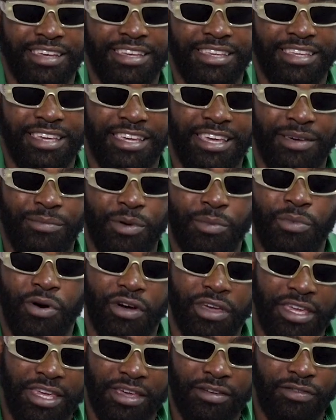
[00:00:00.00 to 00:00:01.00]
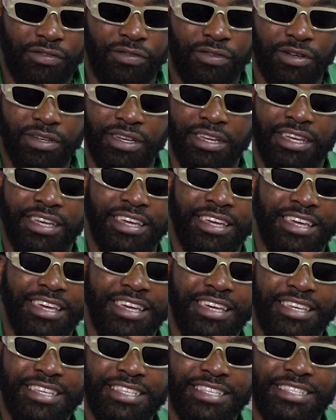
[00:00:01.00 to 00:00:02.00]
You get me? But gift
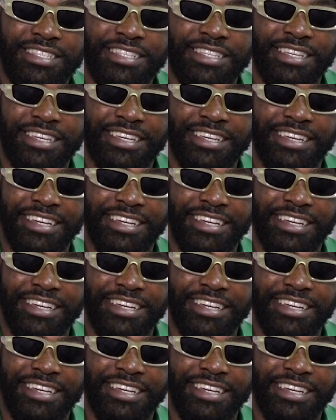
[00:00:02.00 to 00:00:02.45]
is